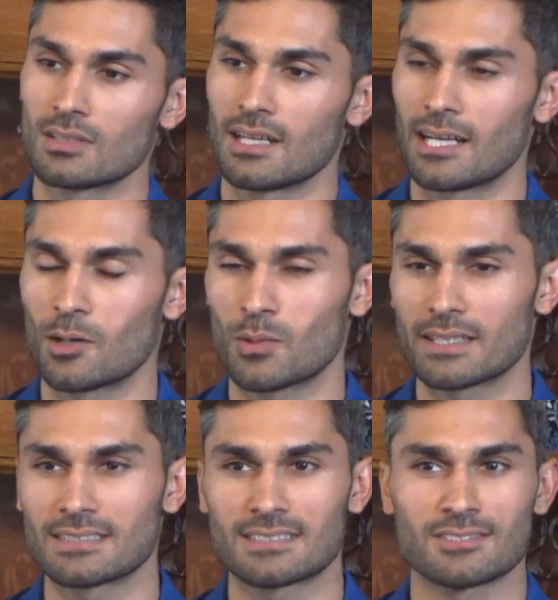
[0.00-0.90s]
I
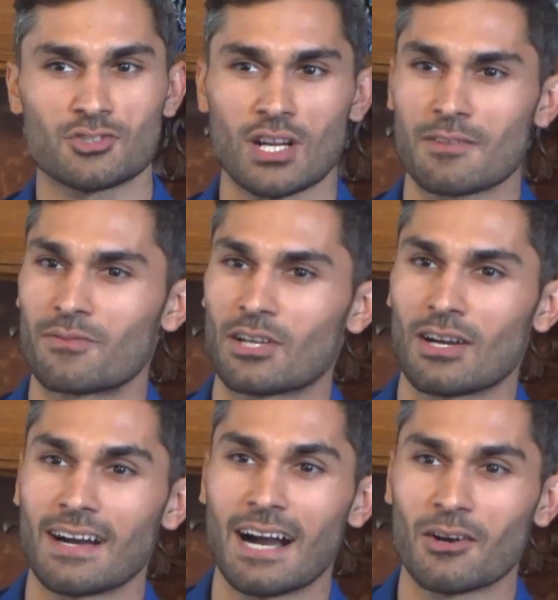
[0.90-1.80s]
always try to figure
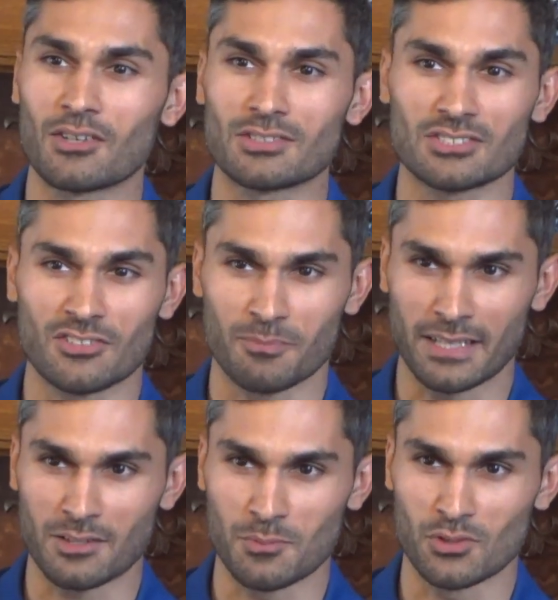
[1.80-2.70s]
out how to serve my
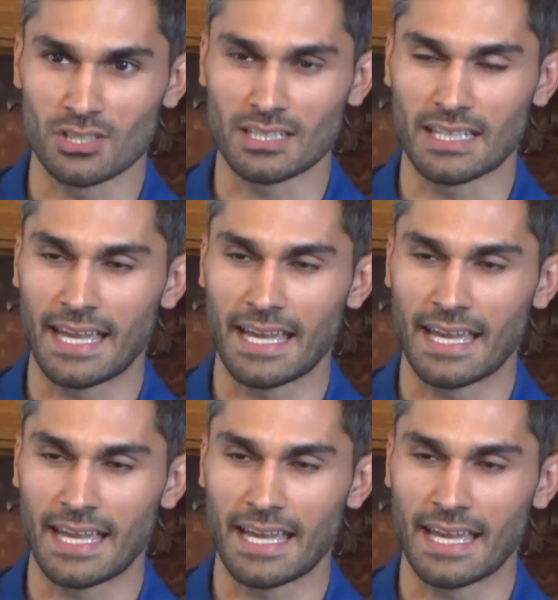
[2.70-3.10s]
community.